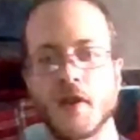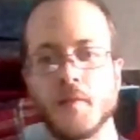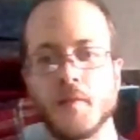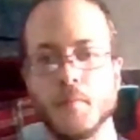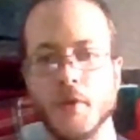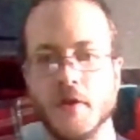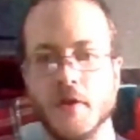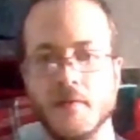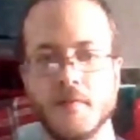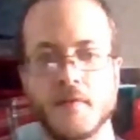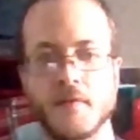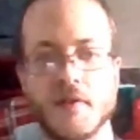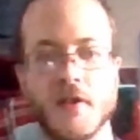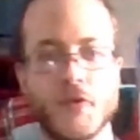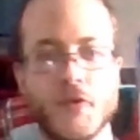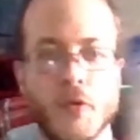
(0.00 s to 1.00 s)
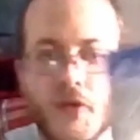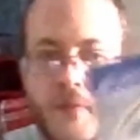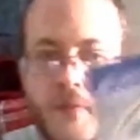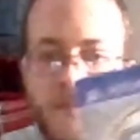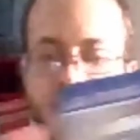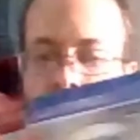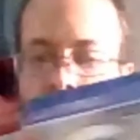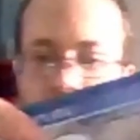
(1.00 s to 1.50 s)
But this was
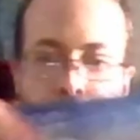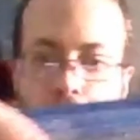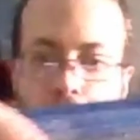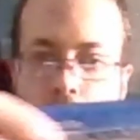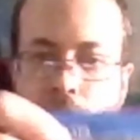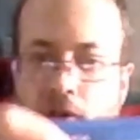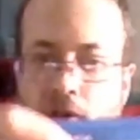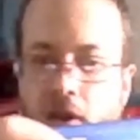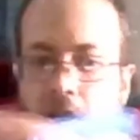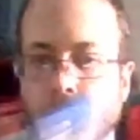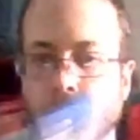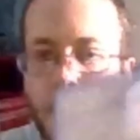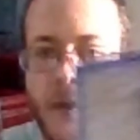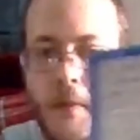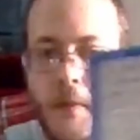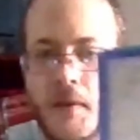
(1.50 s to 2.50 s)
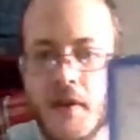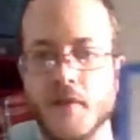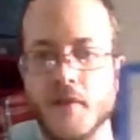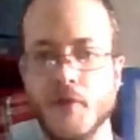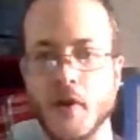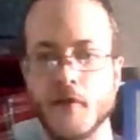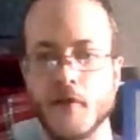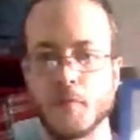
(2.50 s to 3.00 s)
just a perfect game. I mean, if
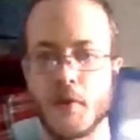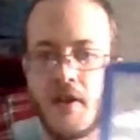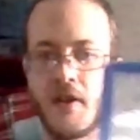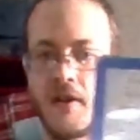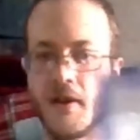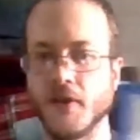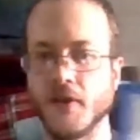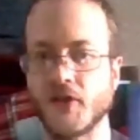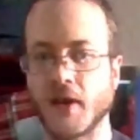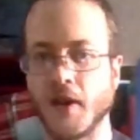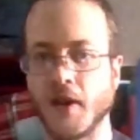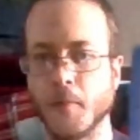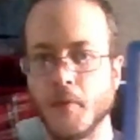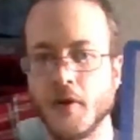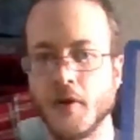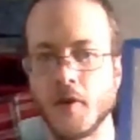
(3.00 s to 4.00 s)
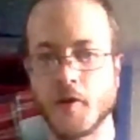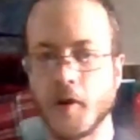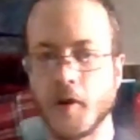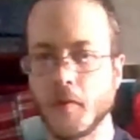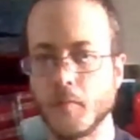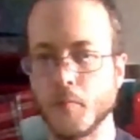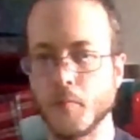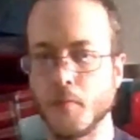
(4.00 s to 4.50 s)
you haven't played the Ys game,
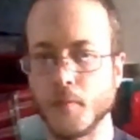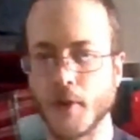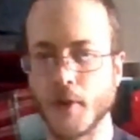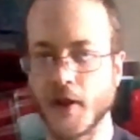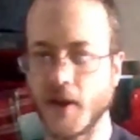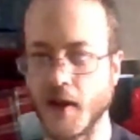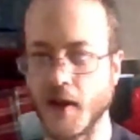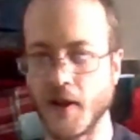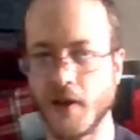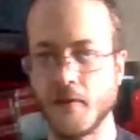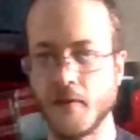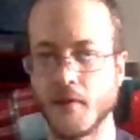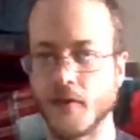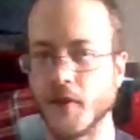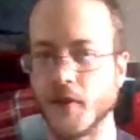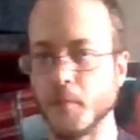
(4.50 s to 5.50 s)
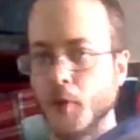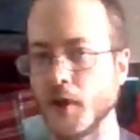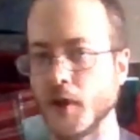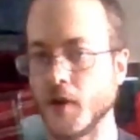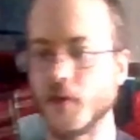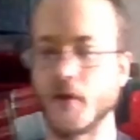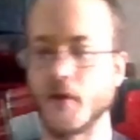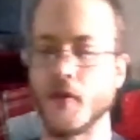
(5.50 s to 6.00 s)
play 8 and then play
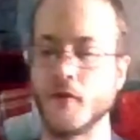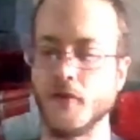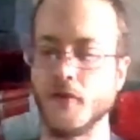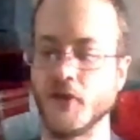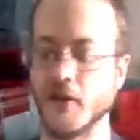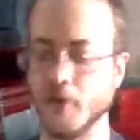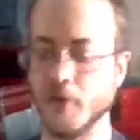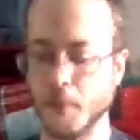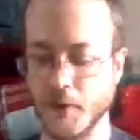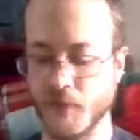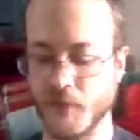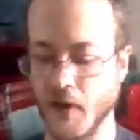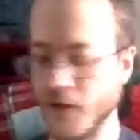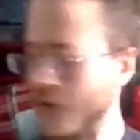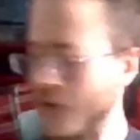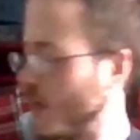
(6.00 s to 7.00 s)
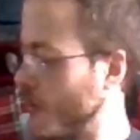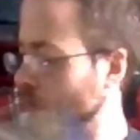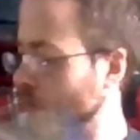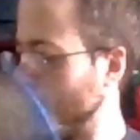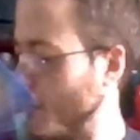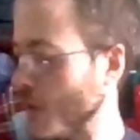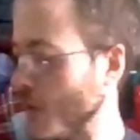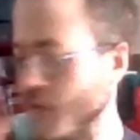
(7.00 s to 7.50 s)
all the others and you'll be fine.
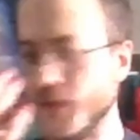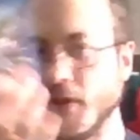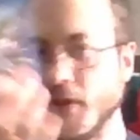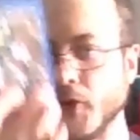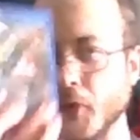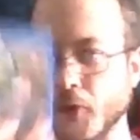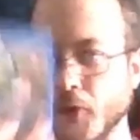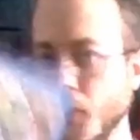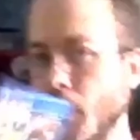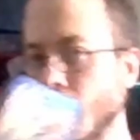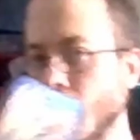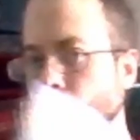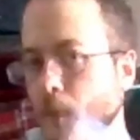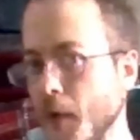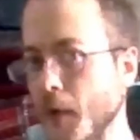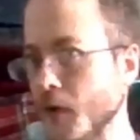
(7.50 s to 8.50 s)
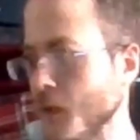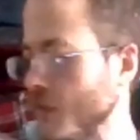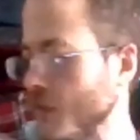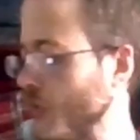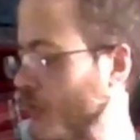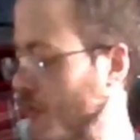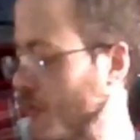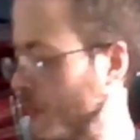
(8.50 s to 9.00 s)
But this was one of the better ones
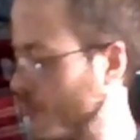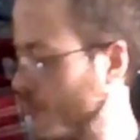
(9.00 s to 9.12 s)
too.